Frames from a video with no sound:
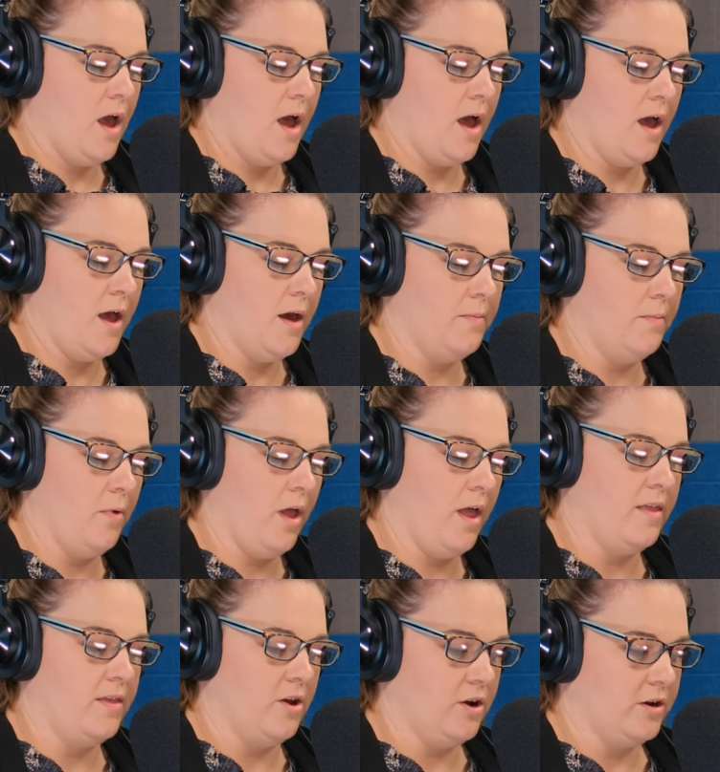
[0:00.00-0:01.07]
And
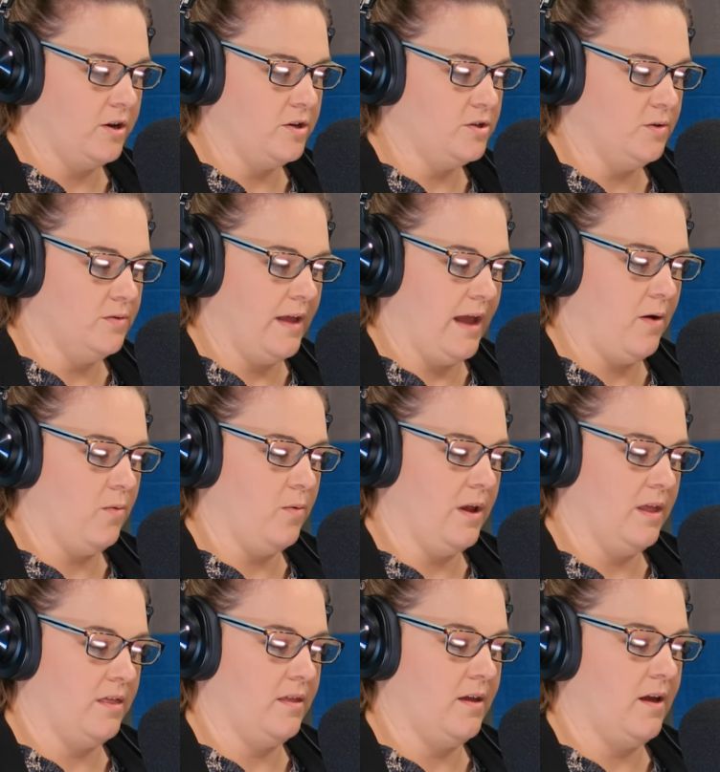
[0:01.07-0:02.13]
you're going to do that
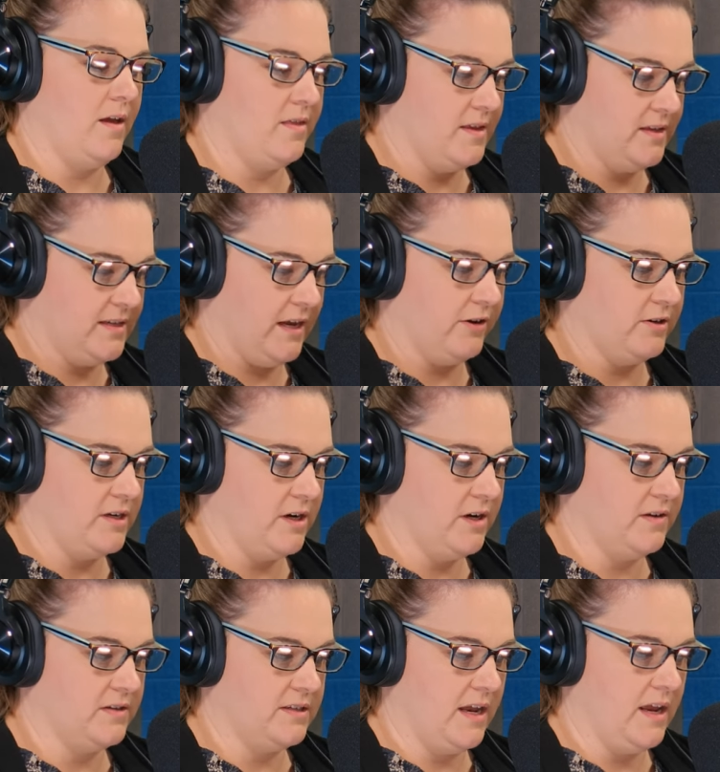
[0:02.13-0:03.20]
with the Secretary
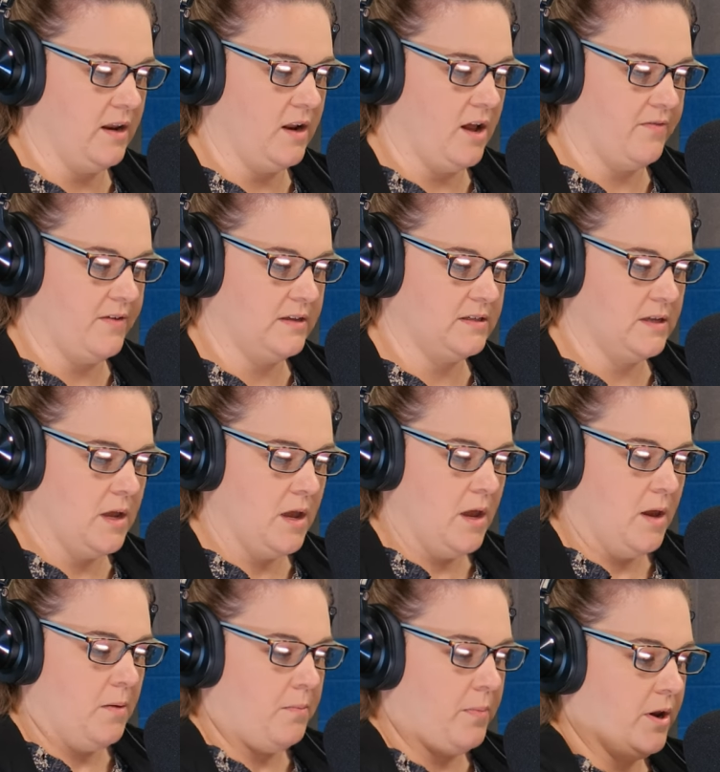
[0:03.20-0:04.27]
of State office,
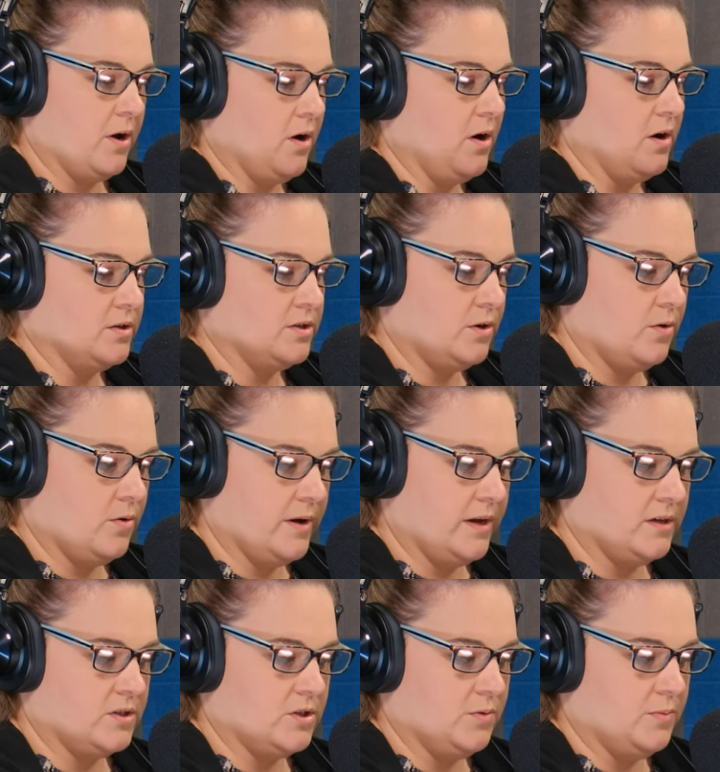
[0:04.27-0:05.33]
but you're also going
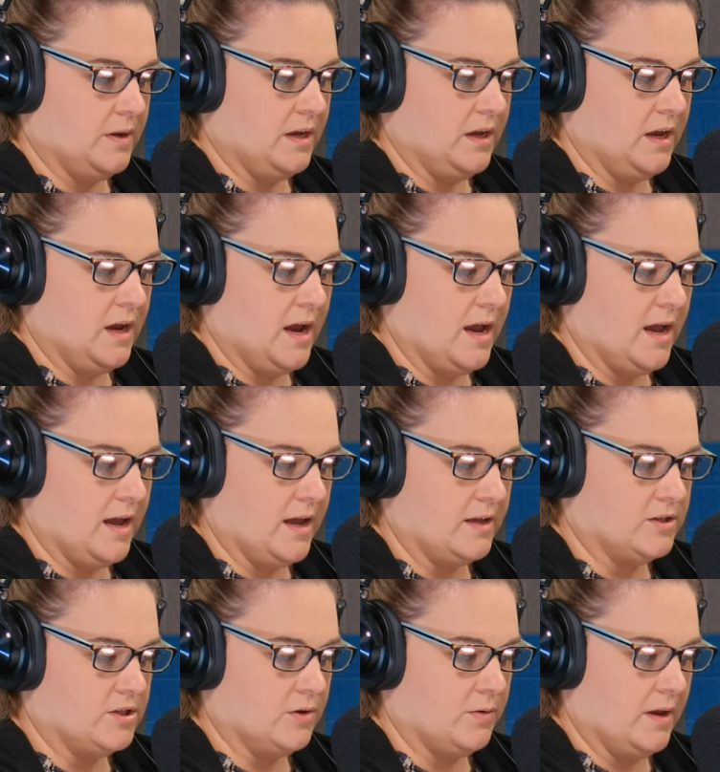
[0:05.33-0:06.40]
to be
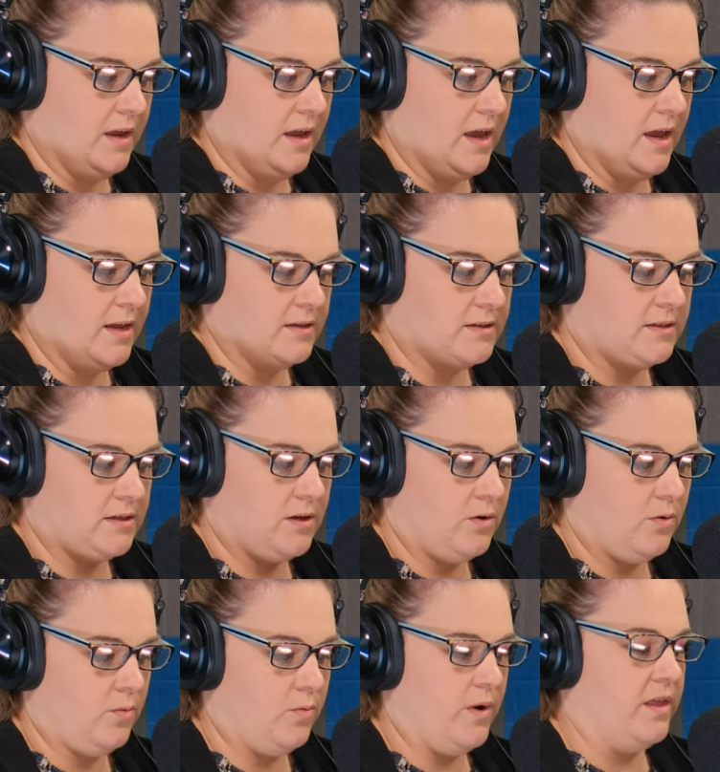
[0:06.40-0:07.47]
doing it
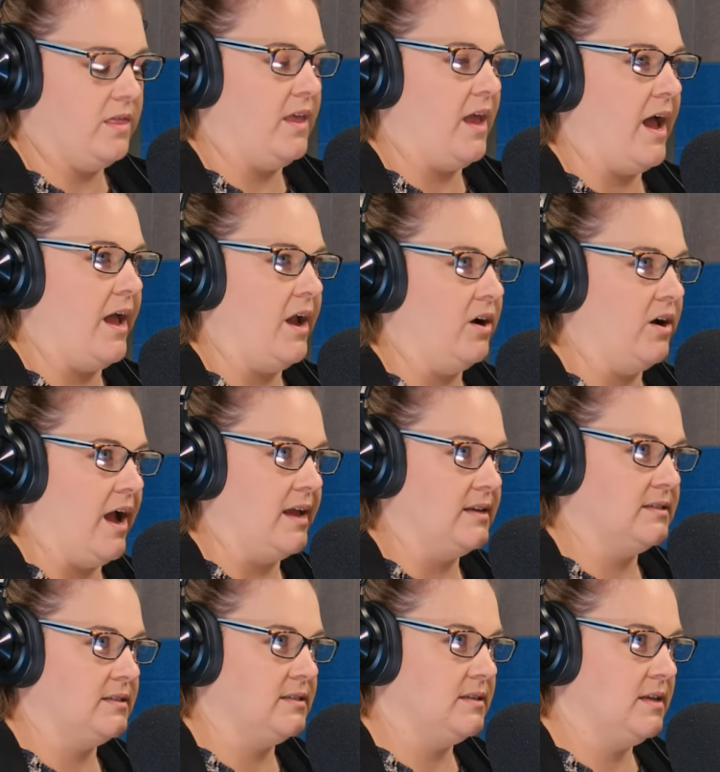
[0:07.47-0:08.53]
with the
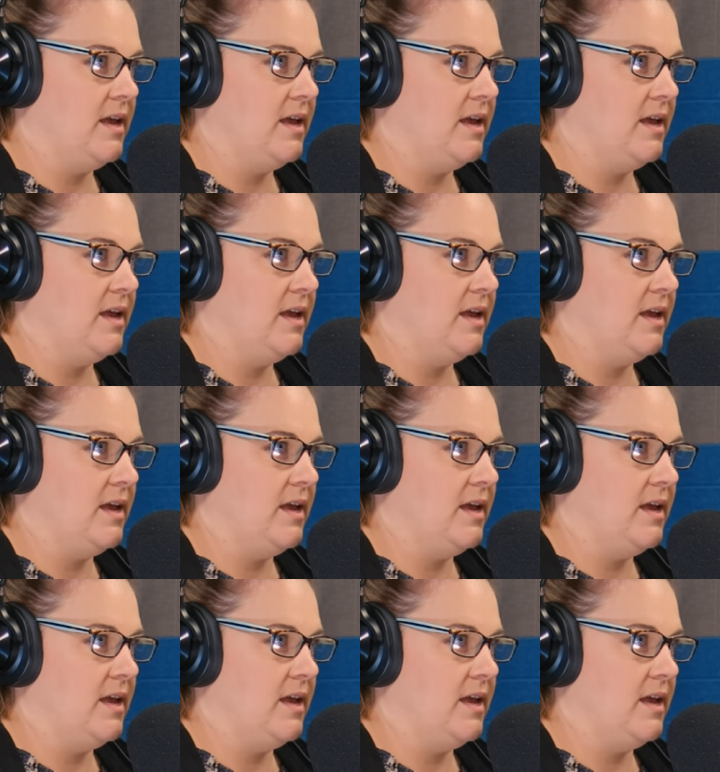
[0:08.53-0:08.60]
IRS.